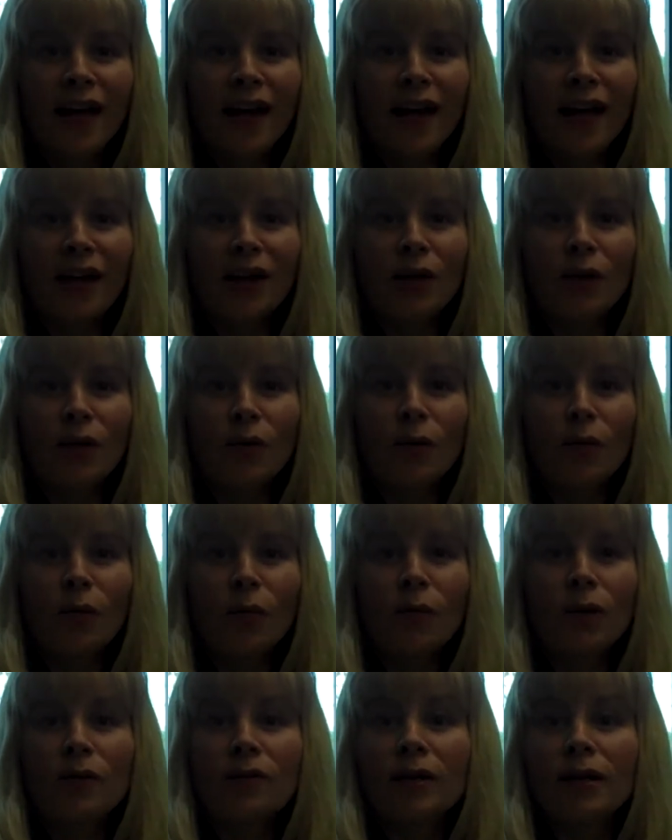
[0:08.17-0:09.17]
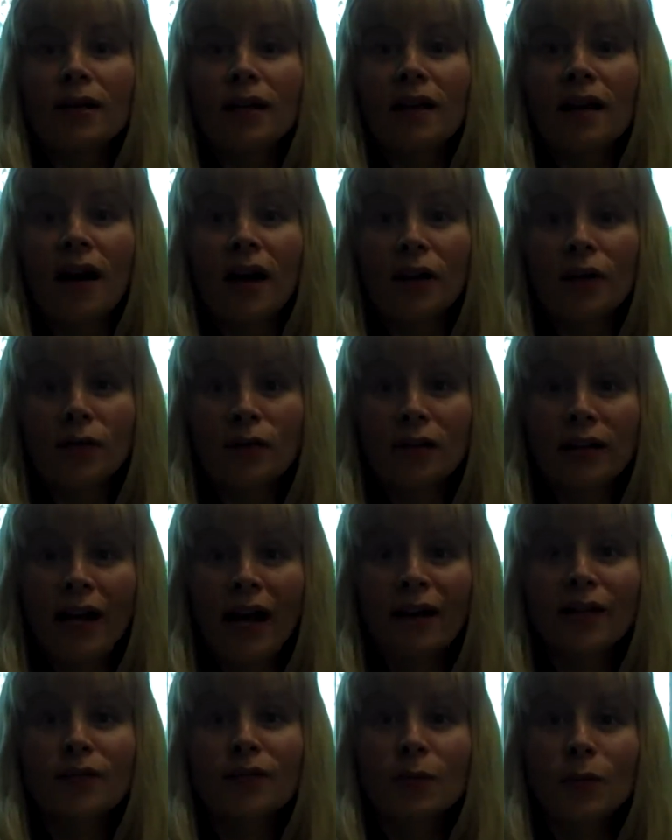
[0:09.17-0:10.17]
and we really kind of
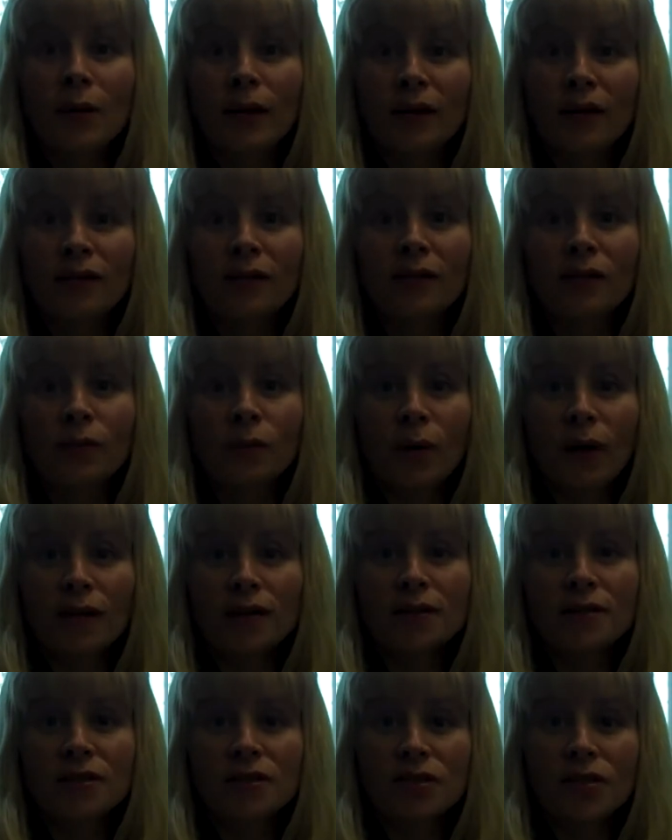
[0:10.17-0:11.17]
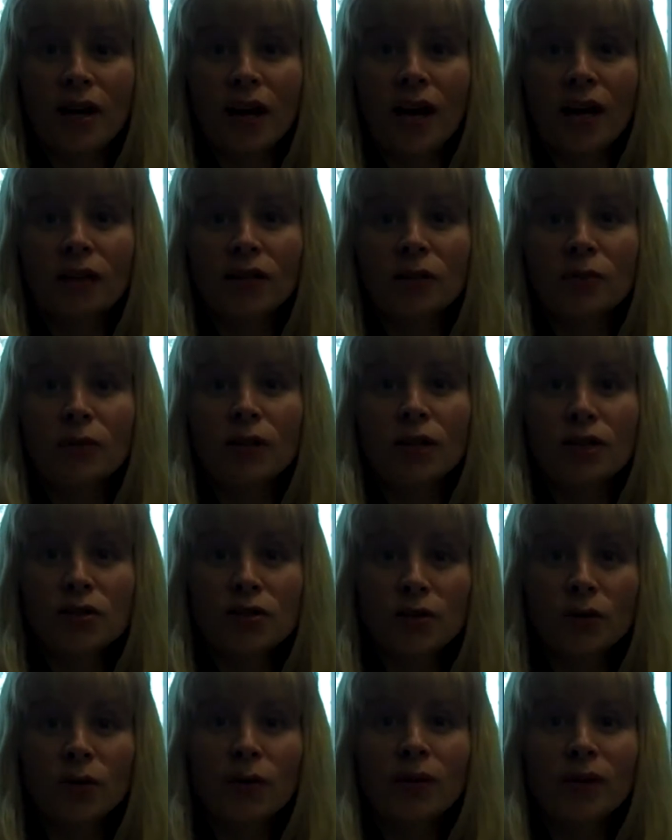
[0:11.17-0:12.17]
relax the parent as well as the child and
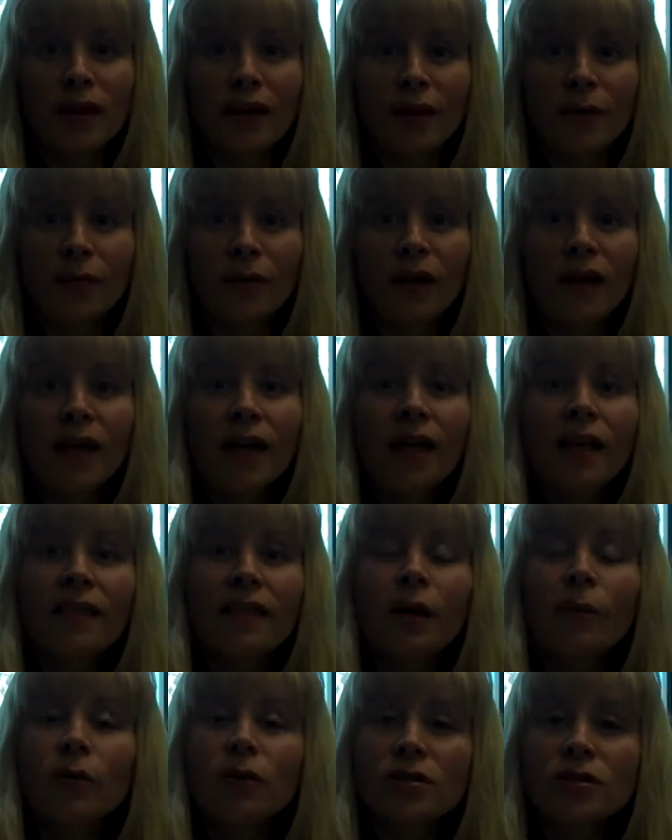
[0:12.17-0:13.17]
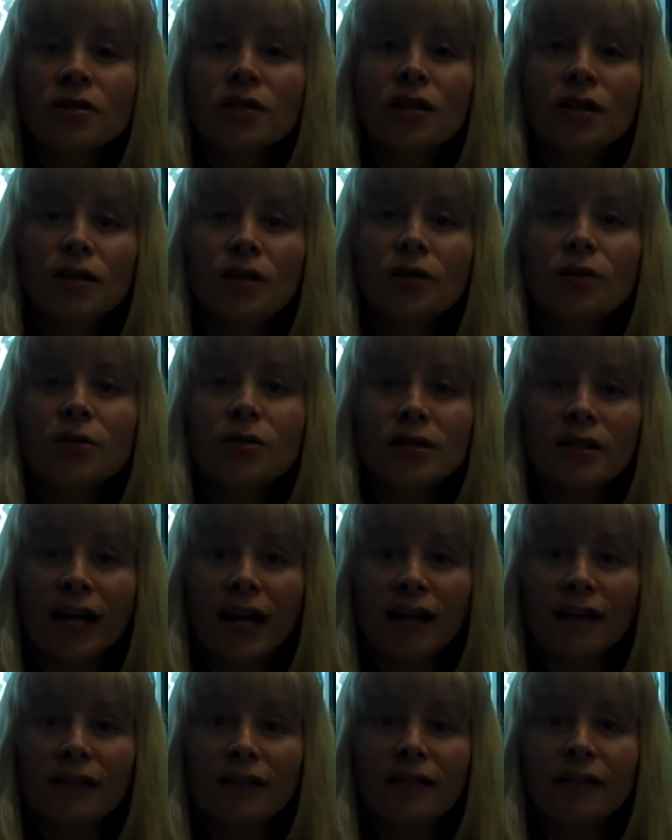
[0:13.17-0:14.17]
reassure them that we're just going to use
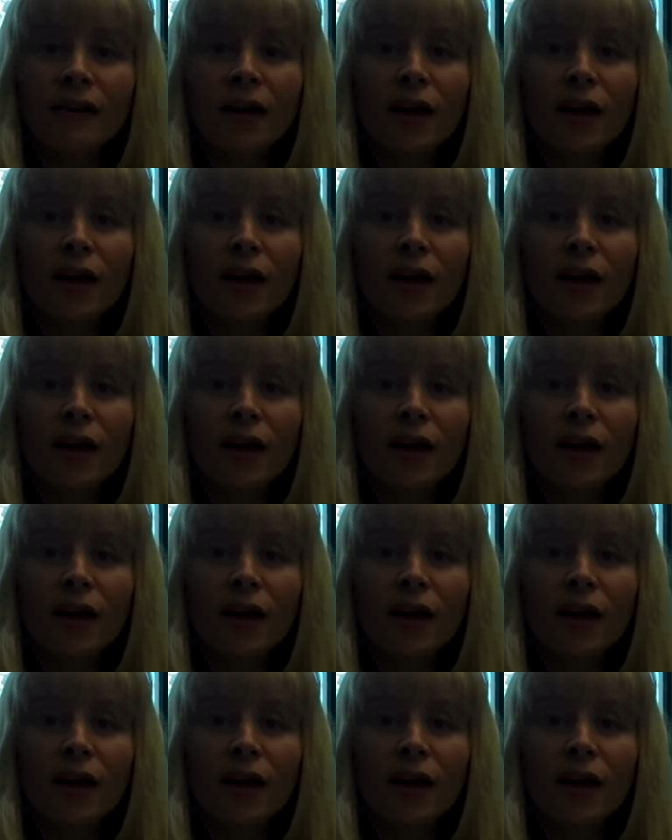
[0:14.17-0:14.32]
lights.